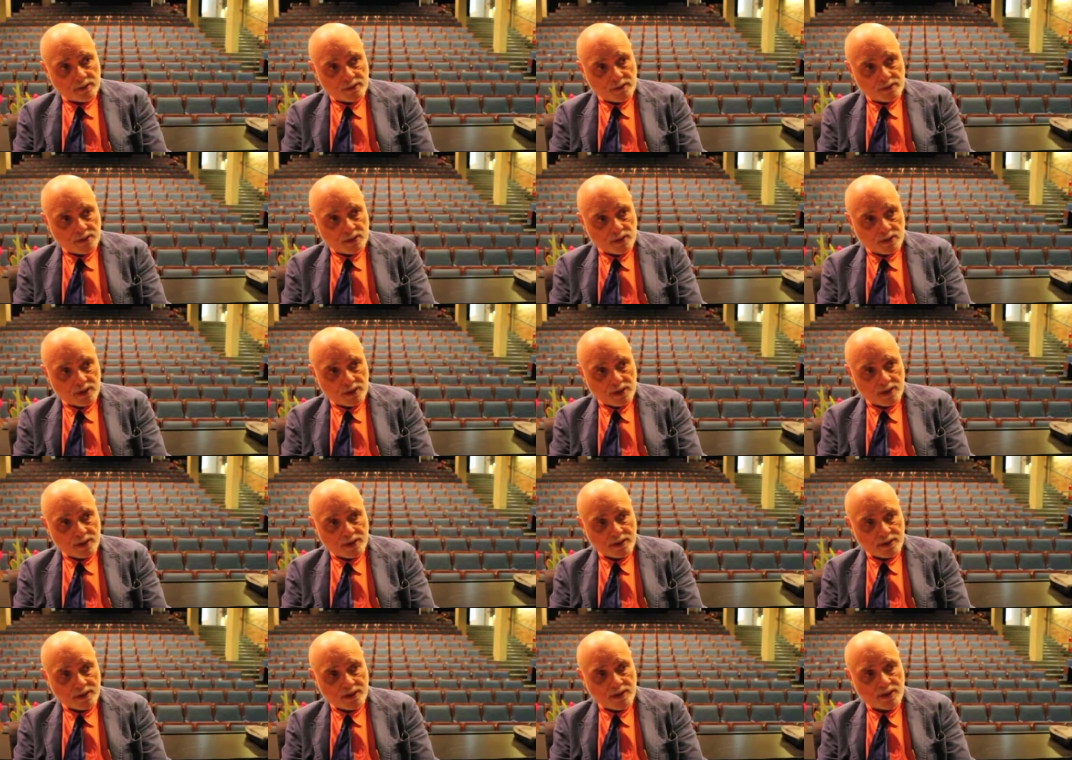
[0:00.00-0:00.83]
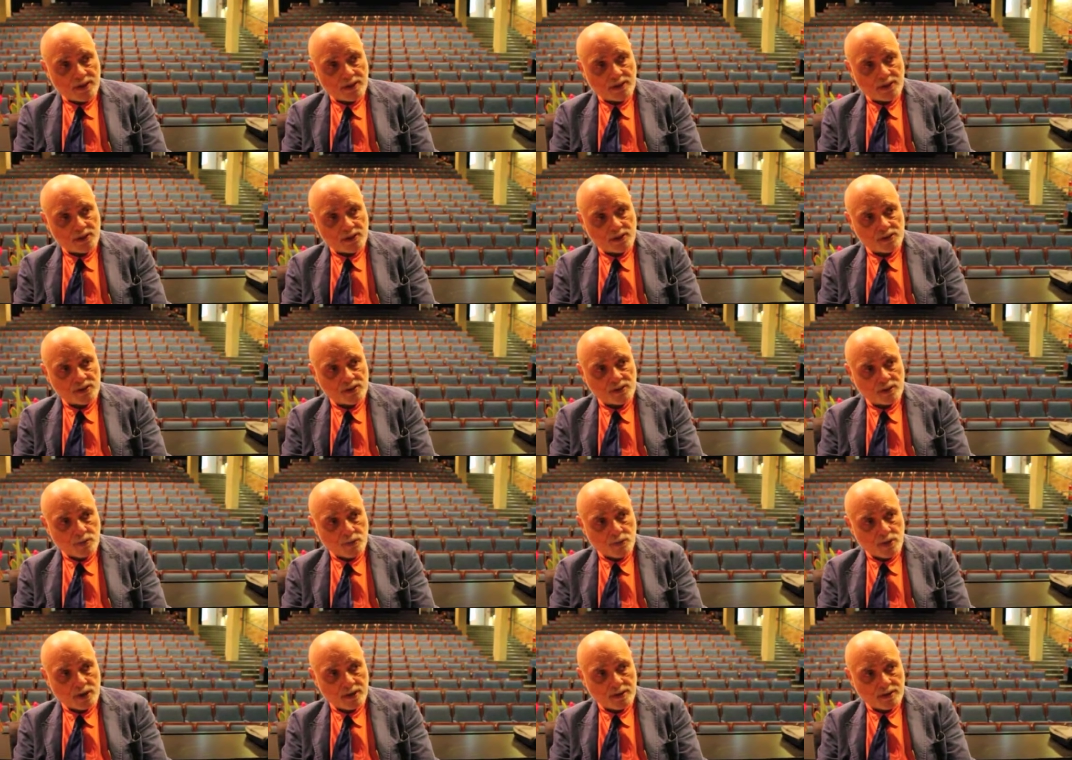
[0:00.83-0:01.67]
so that it does the
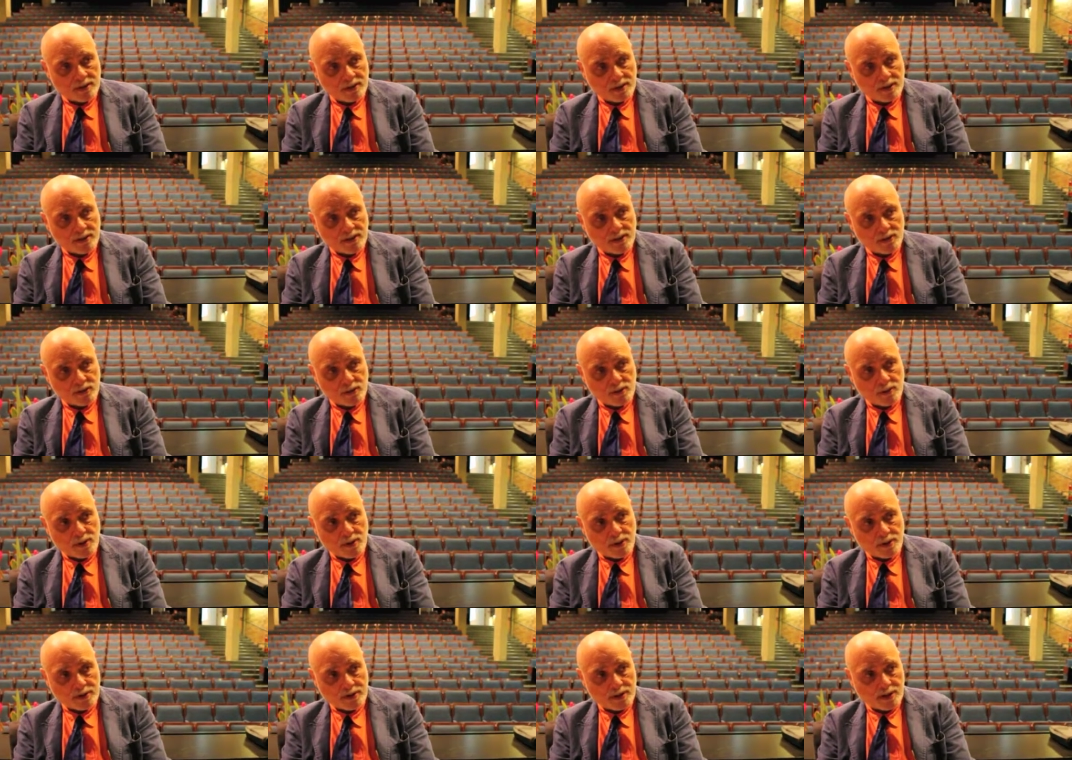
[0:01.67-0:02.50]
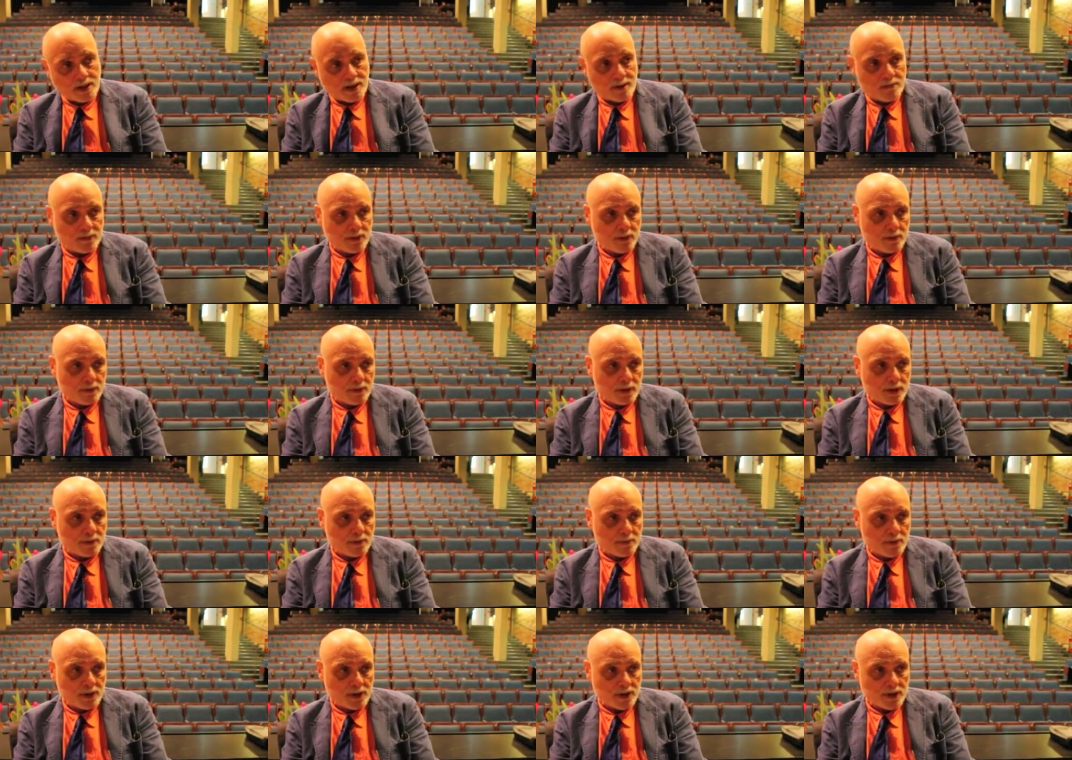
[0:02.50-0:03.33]
right thing at the right time in the
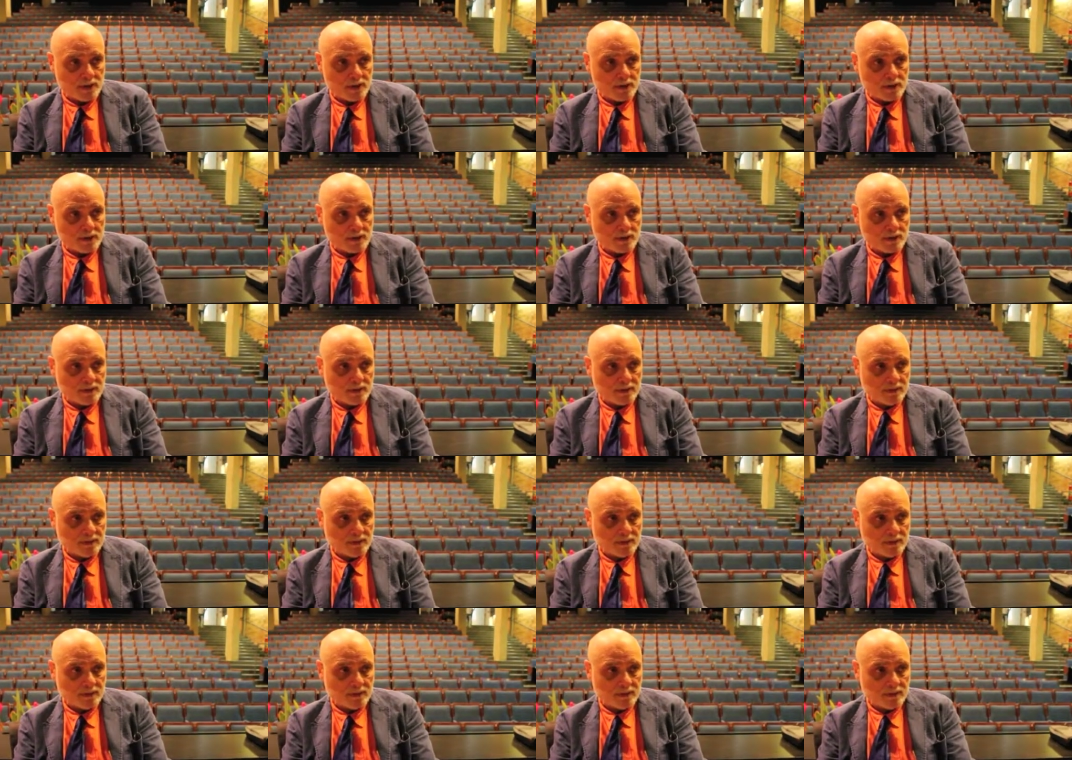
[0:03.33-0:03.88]
right place.